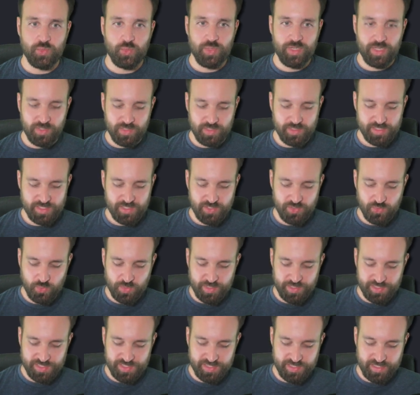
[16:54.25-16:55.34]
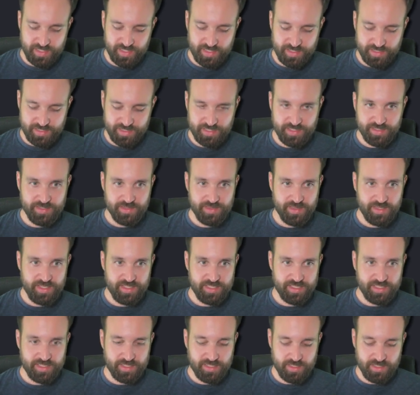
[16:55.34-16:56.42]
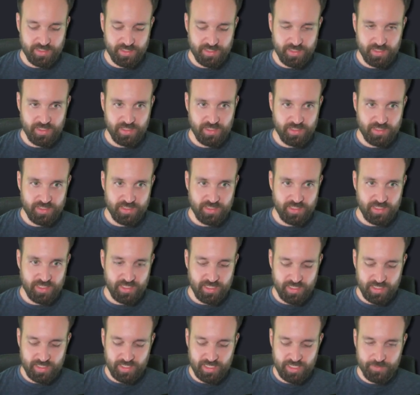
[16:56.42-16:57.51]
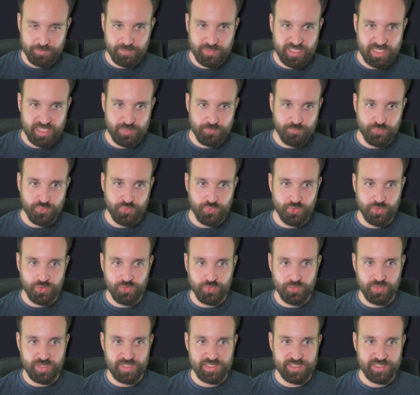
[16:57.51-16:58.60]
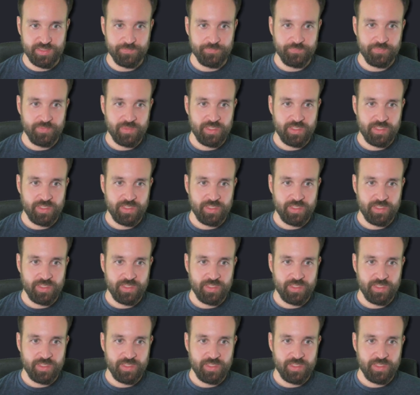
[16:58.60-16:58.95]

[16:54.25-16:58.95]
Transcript: we also want to start this dot update progress.